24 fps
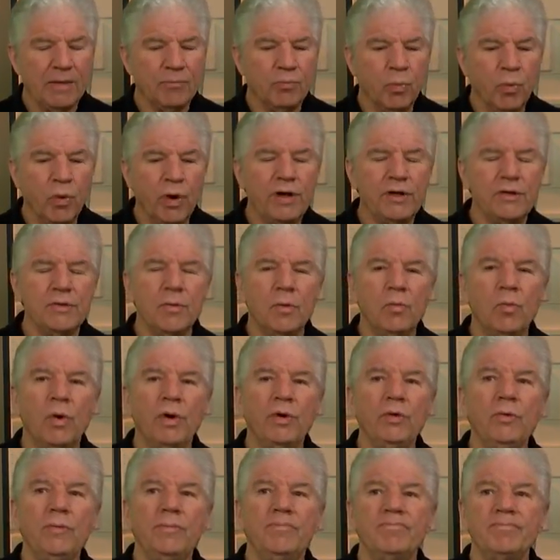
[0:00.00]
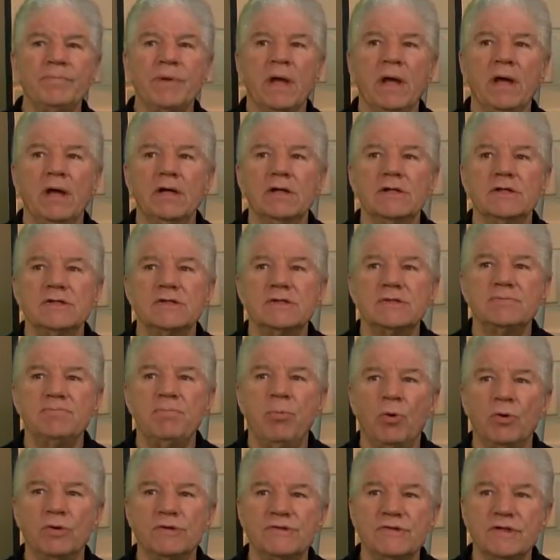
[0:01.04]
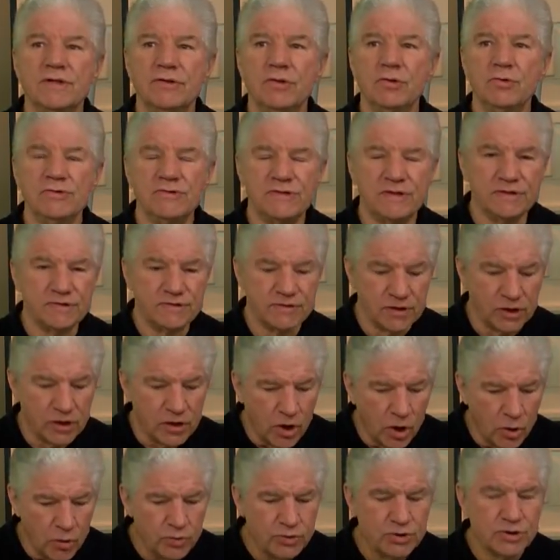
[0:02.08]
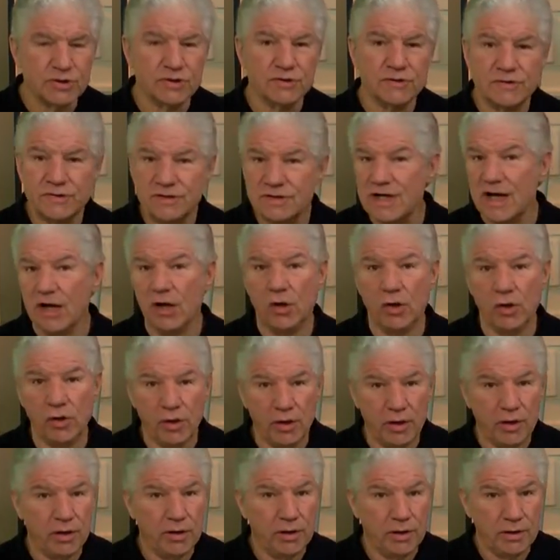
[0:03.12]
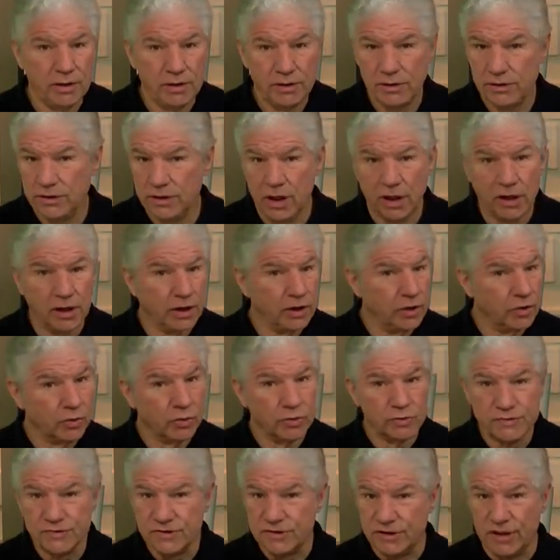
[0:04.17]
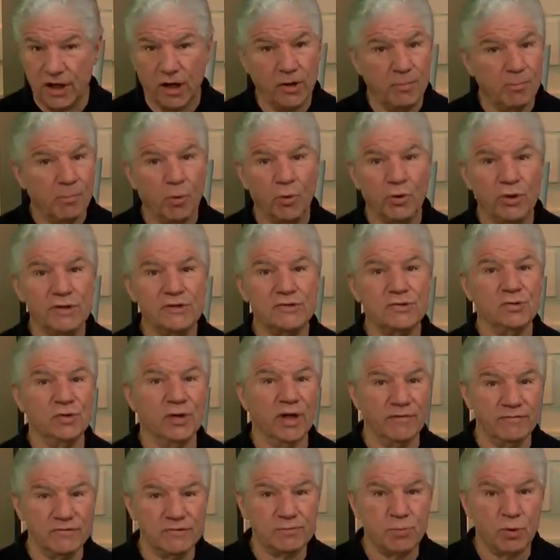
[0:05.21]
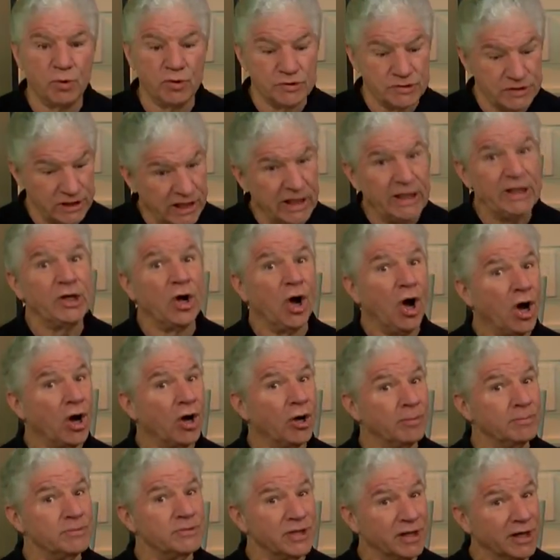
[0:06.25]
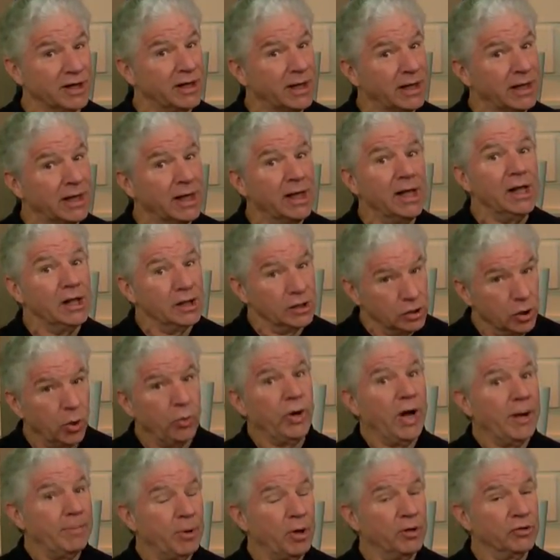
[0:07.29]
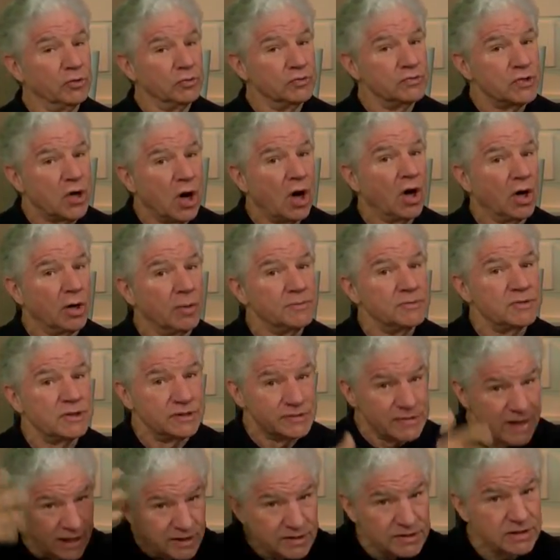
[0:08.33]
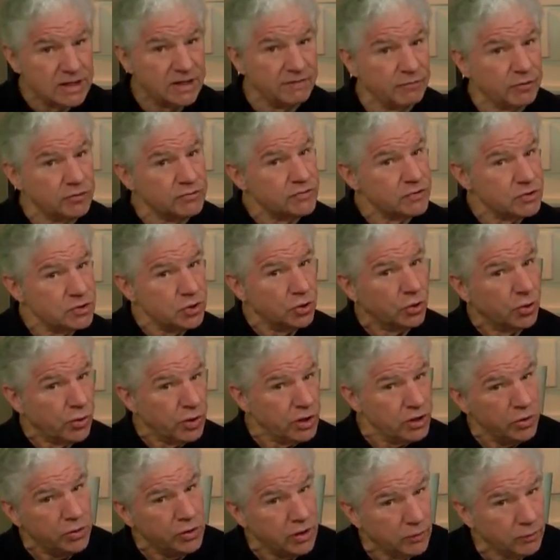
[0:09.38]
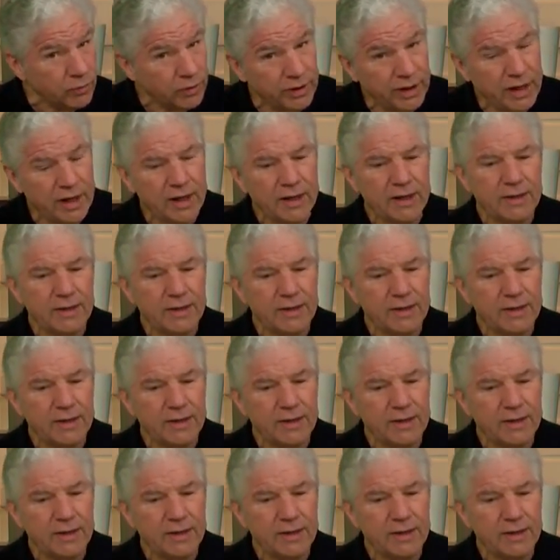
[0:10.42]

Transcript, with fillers: What do, what do sports enthusiasts and coaches tell young girls and young boys who love sports? Eat carbs, haha. Load up on those carbs because that converts to sugar and you can really